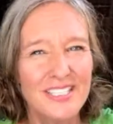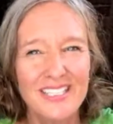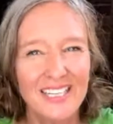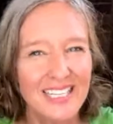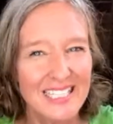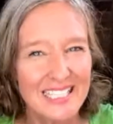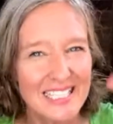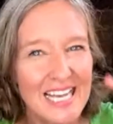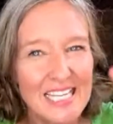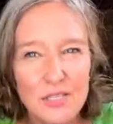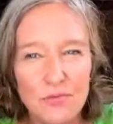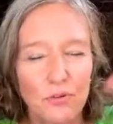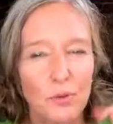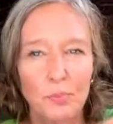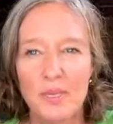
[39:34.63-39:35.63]

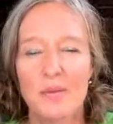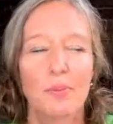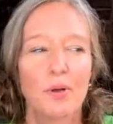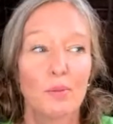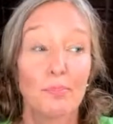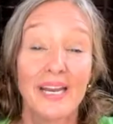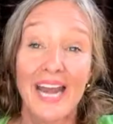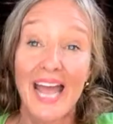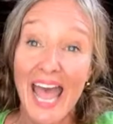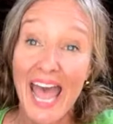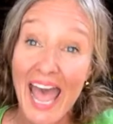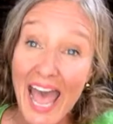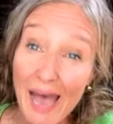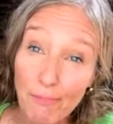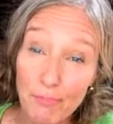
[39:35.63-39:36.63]
successful people, but
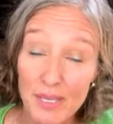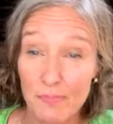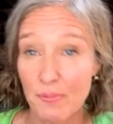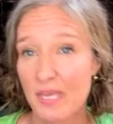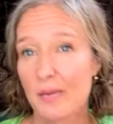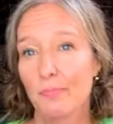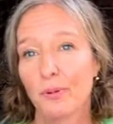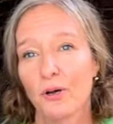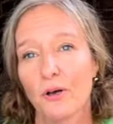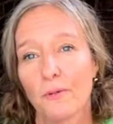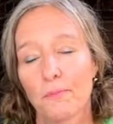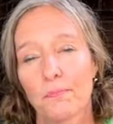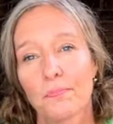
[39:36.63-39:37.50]
happy people